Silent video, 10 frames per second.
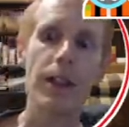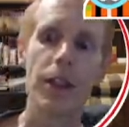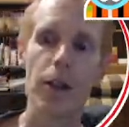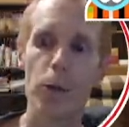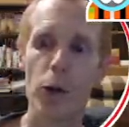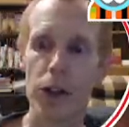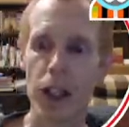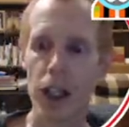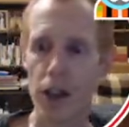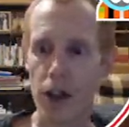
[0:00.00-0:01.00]
We'll
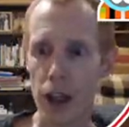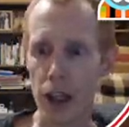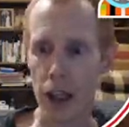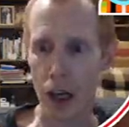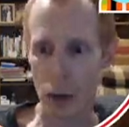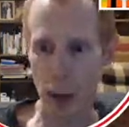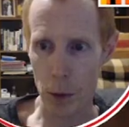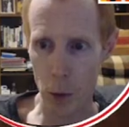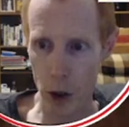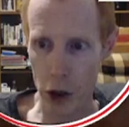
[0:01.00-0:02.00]
need the
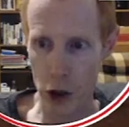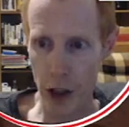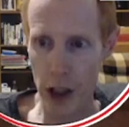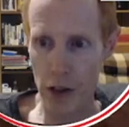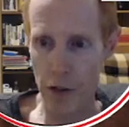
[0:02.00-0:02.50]
rubber wood trees